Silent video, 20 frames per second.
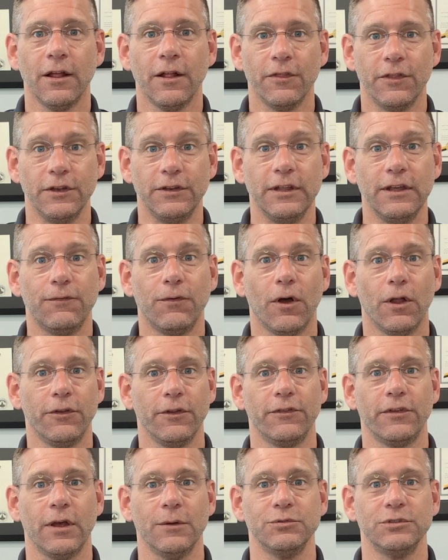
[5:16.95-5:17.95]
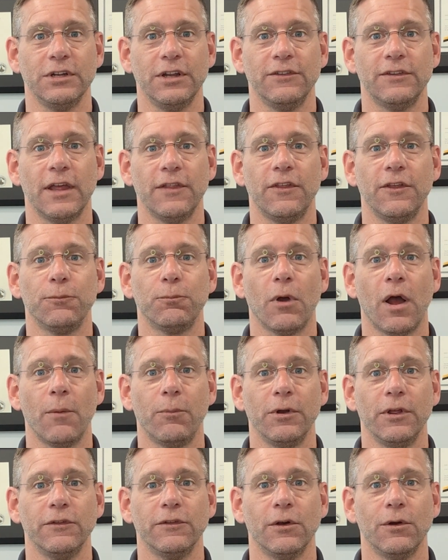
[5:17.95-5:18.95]
the default assumption is that this
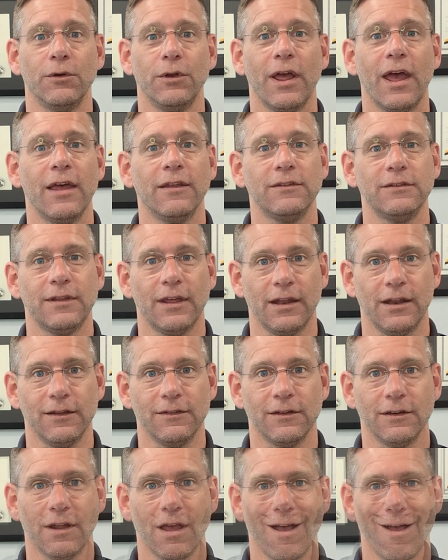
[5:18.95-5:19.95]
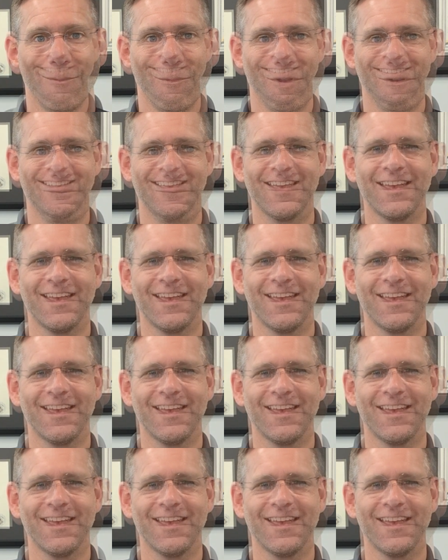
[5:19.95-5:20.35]
property is owned as tenants in common.